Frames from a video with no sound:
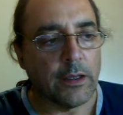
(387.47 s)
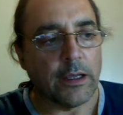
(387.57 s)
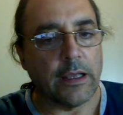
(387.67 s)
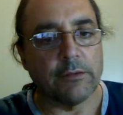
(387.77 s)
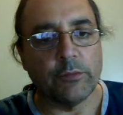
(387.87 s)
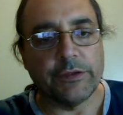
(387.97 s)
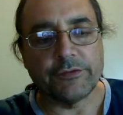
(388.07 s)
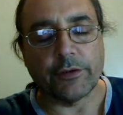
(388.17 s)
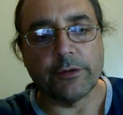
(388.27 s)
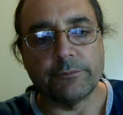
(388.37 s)
and we
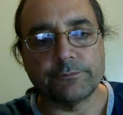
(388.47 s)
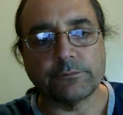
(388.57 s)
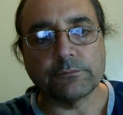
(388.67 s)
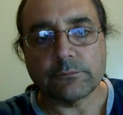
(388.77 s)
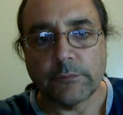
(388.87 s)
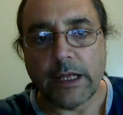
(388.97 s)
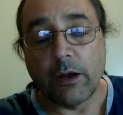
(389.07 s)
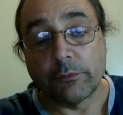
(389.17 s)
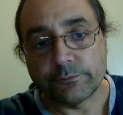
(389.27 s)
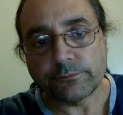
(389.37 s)
start,
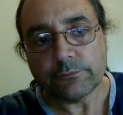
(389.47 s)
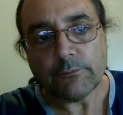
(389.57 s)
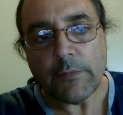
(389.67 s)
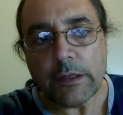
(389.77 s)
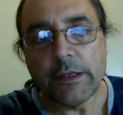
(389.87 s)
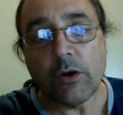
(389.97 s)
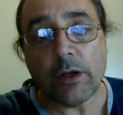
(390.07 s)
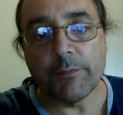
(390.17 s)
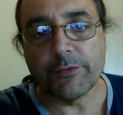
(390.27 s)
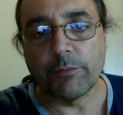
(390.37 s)
now
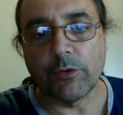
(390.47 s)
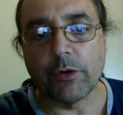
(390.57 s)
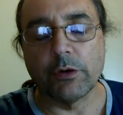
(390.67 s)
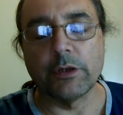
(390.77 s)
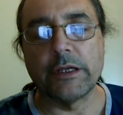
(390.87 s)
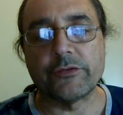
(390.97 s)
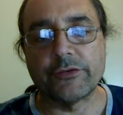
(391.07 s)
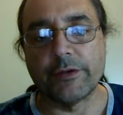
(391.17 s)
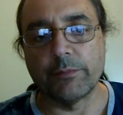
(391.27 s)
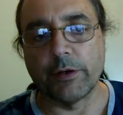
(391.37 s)
comes the more
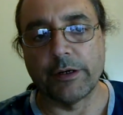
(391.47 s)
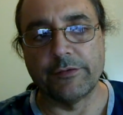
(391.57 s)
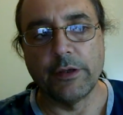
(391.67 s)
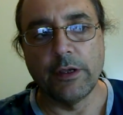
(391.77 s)
interesting part, is